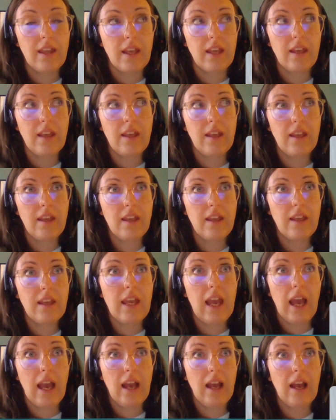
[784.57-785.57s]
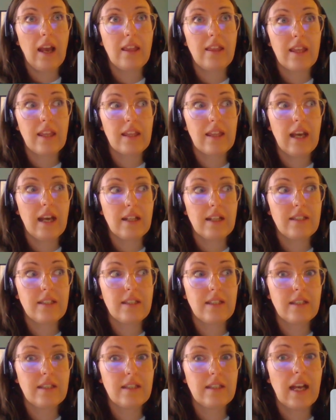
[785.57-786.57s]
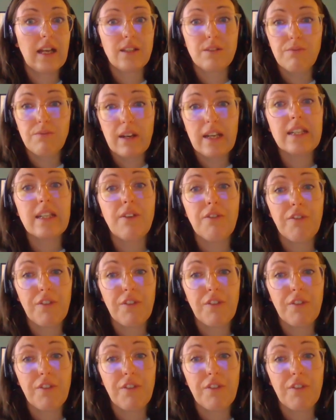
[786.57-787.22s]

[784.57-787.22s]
I think that's really